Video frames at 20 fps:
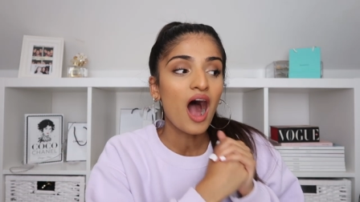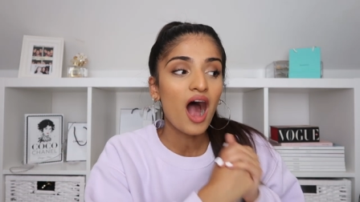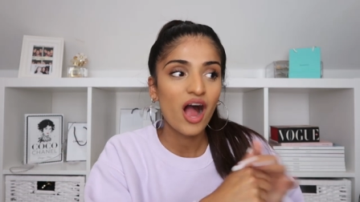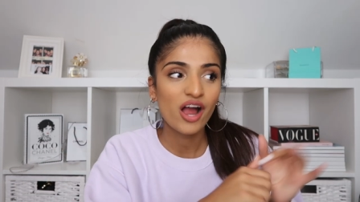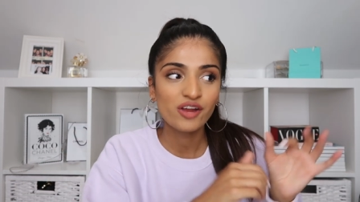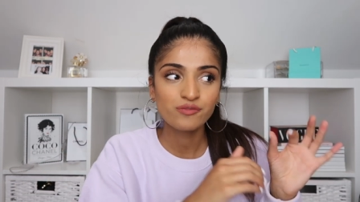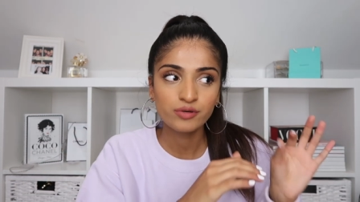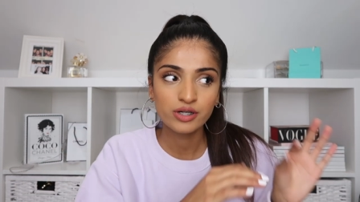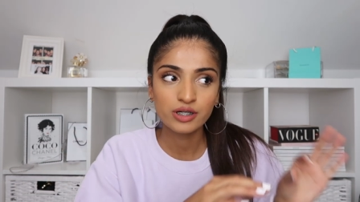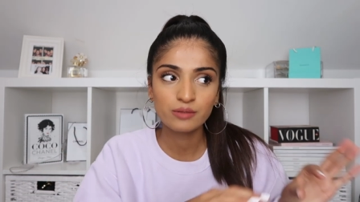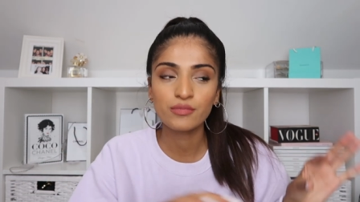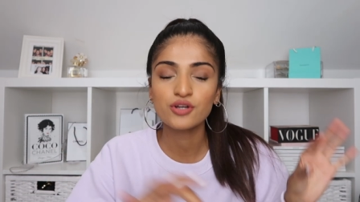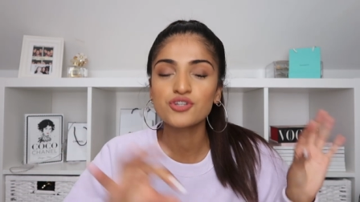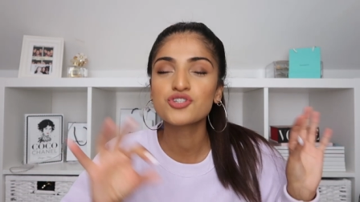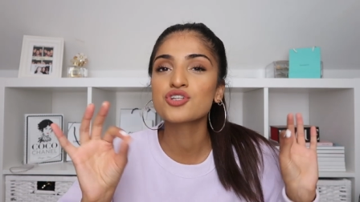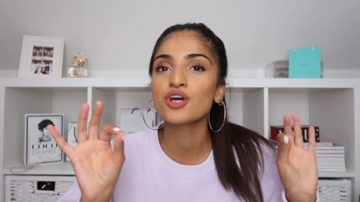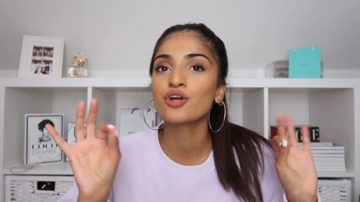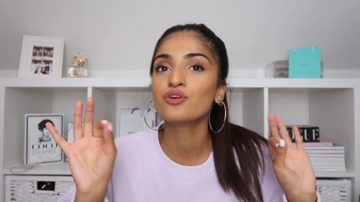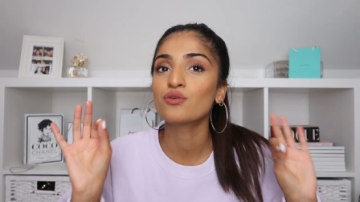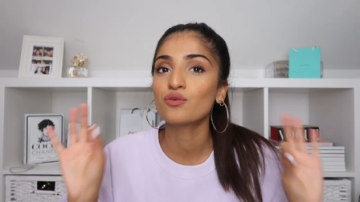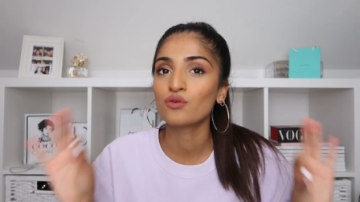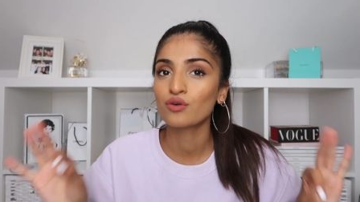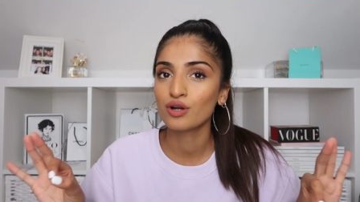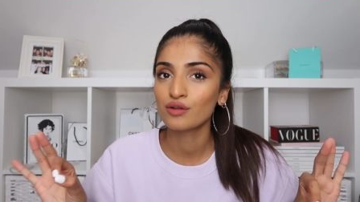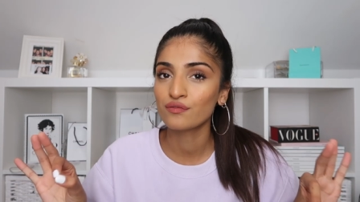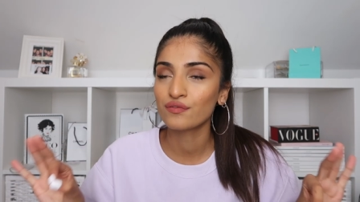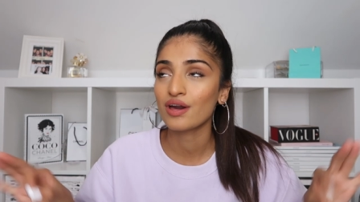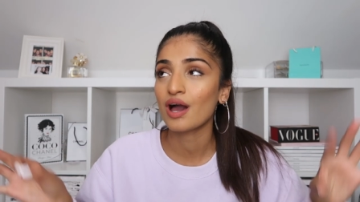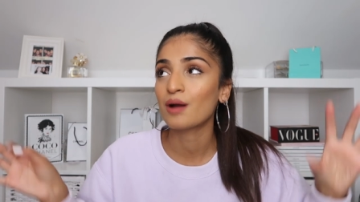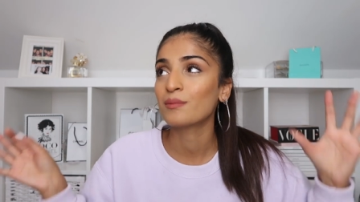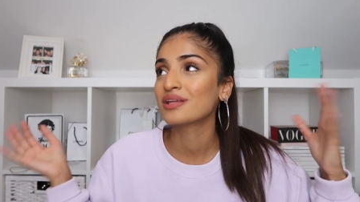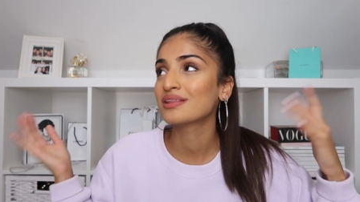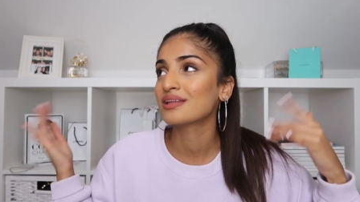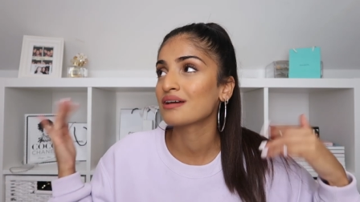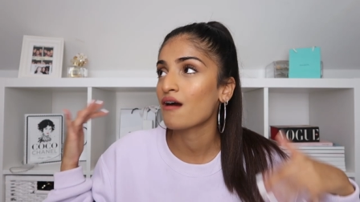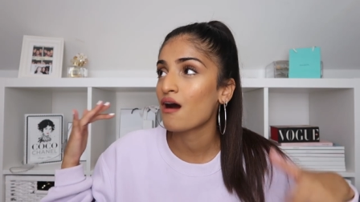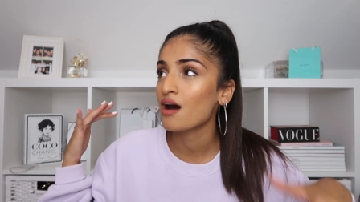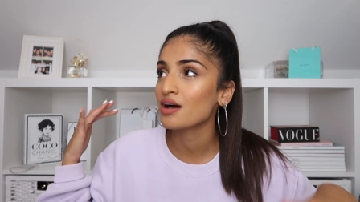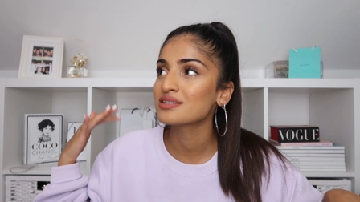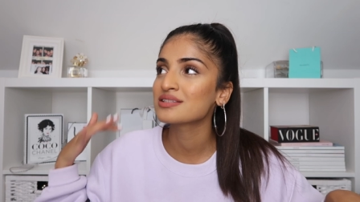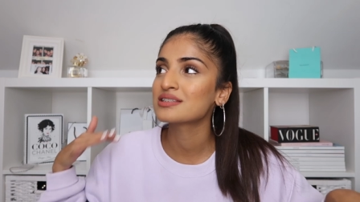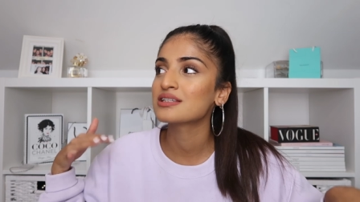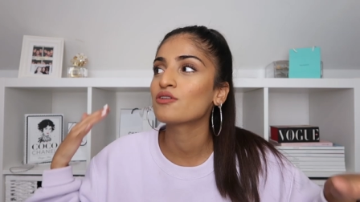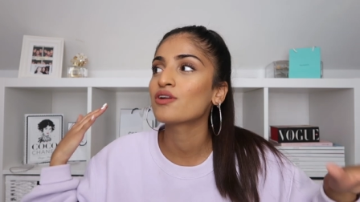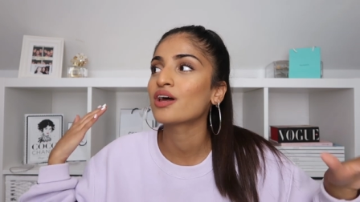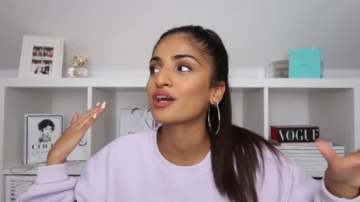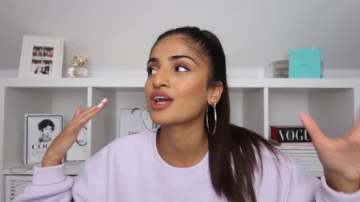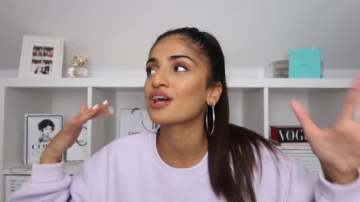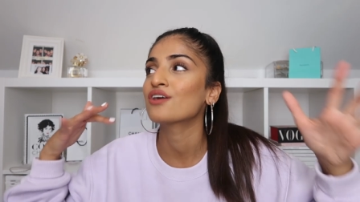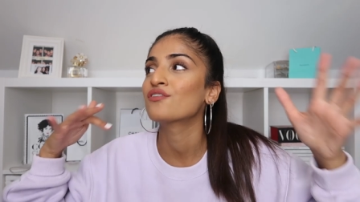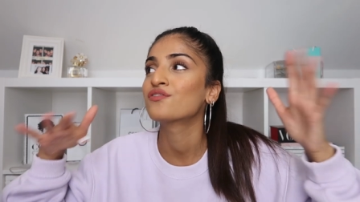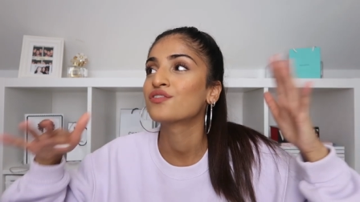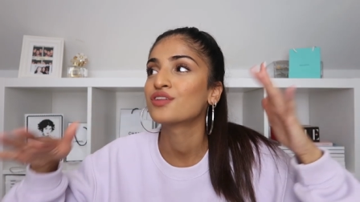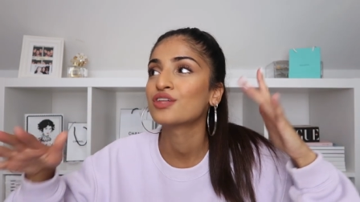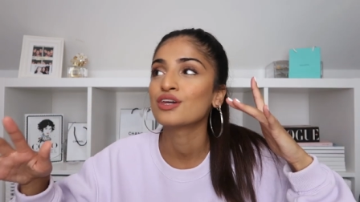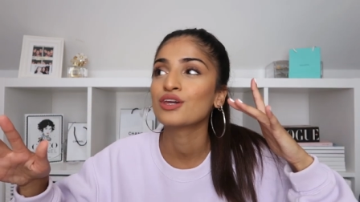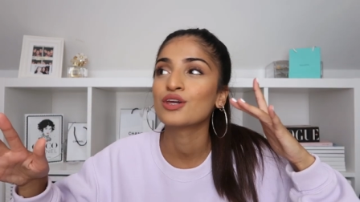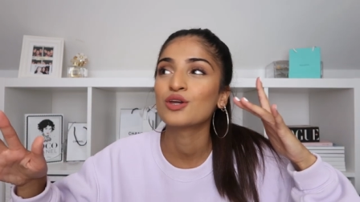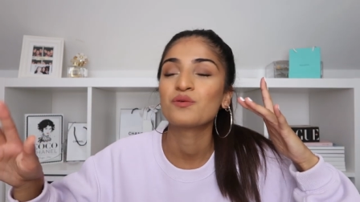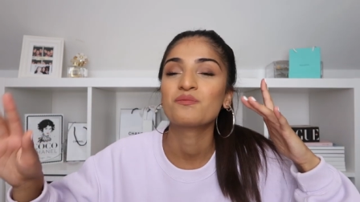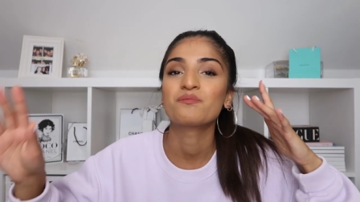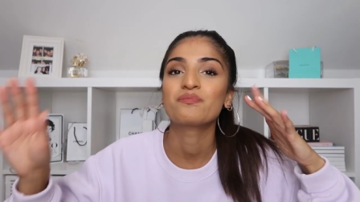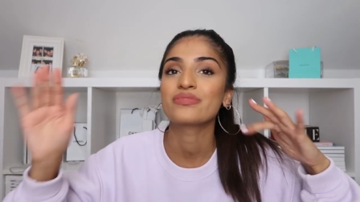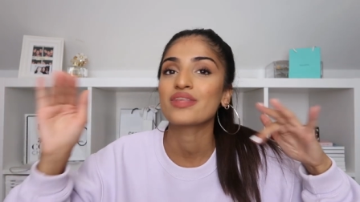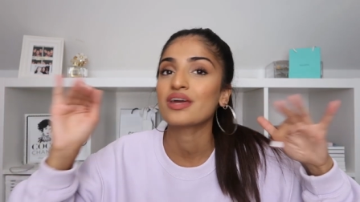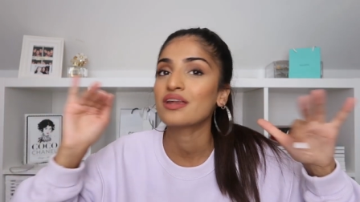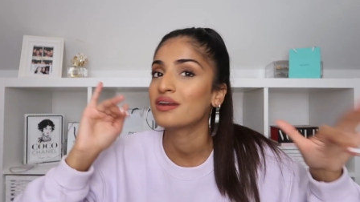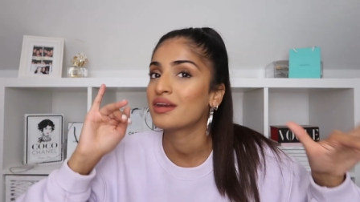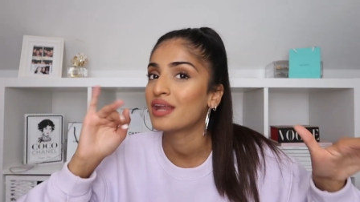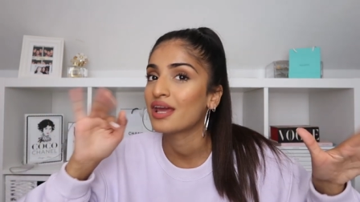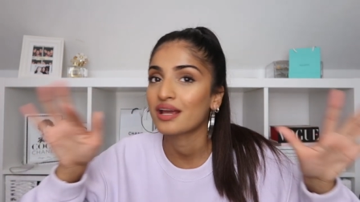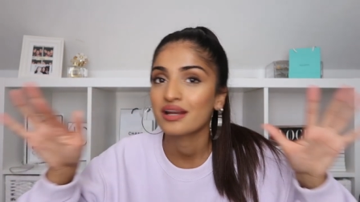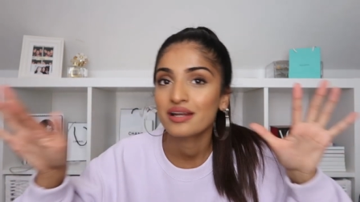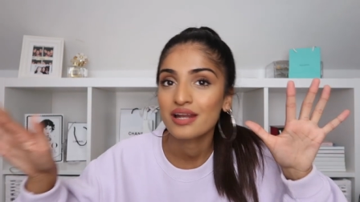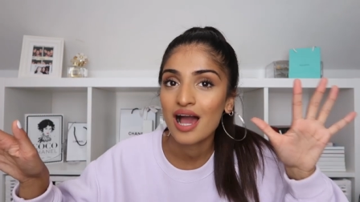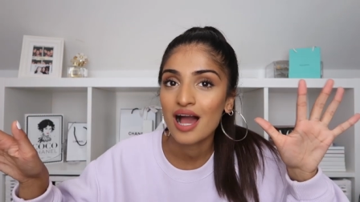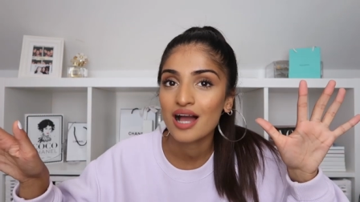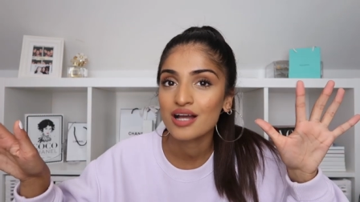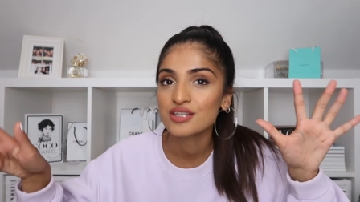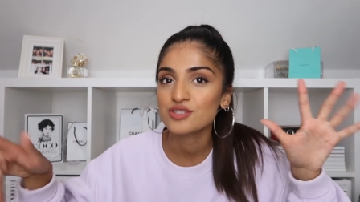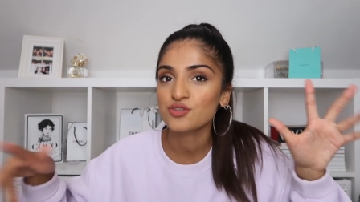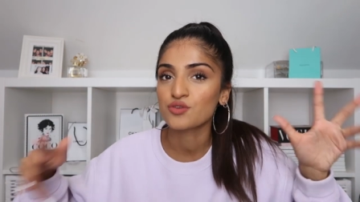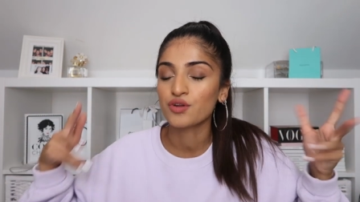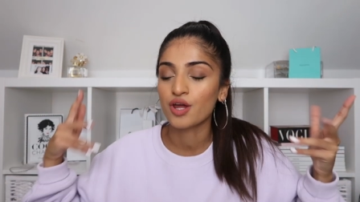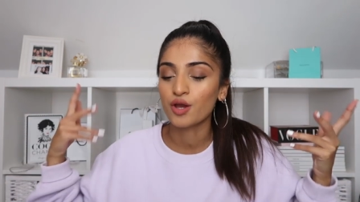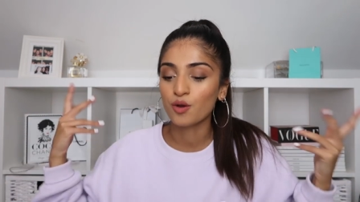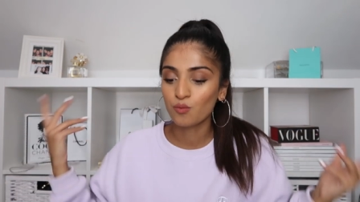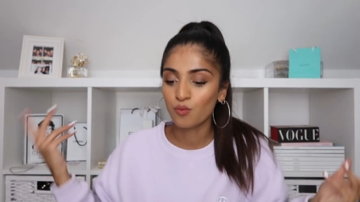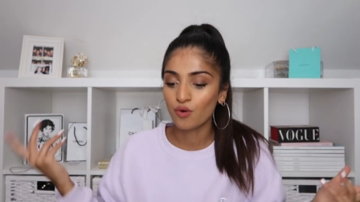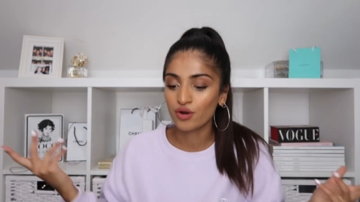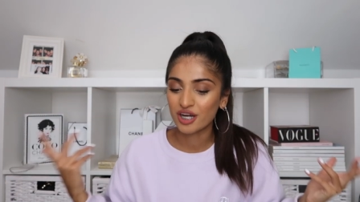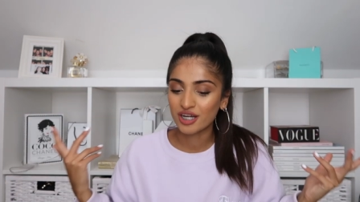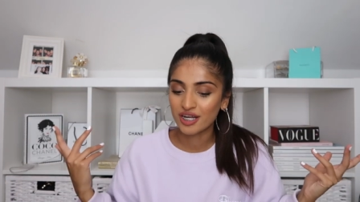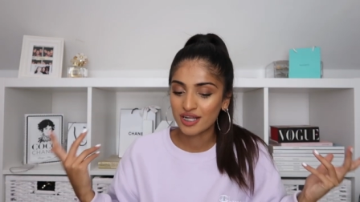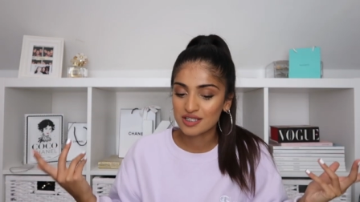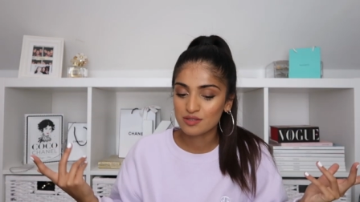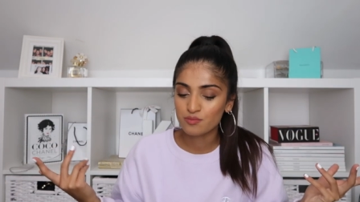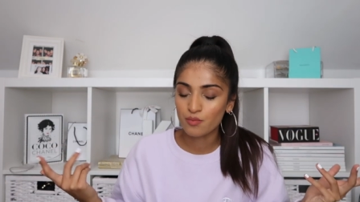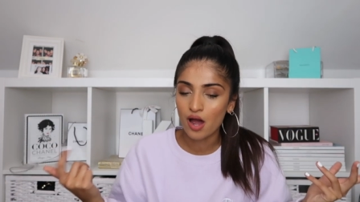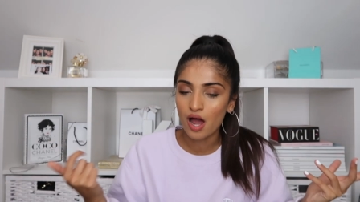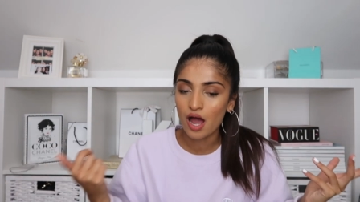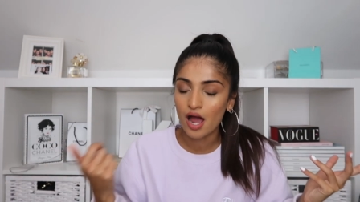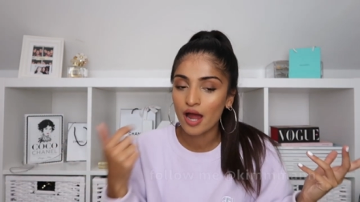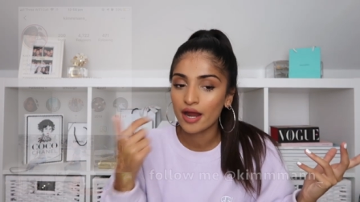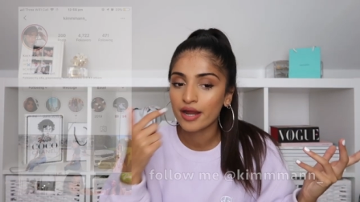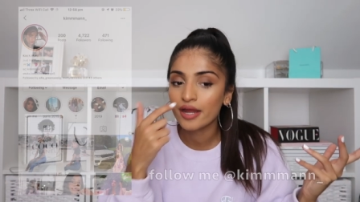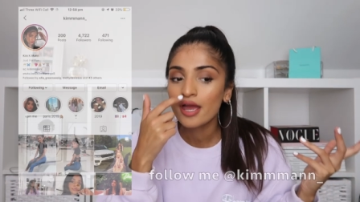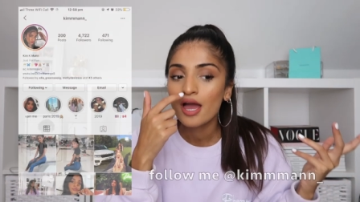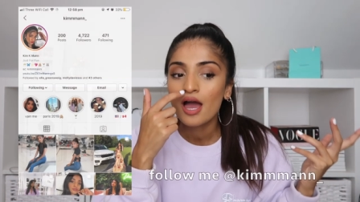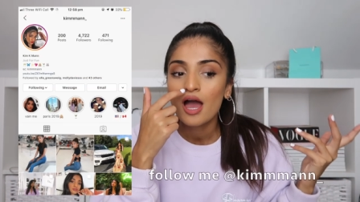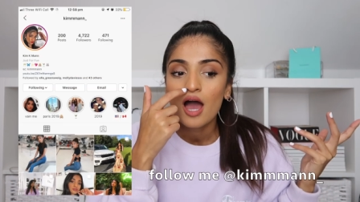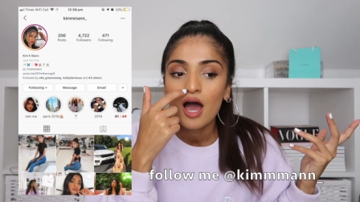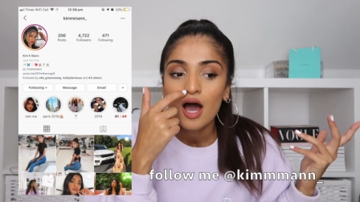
I've pretty much done all of it. I mean, there are still like a few knickknacks on like what I need to buy,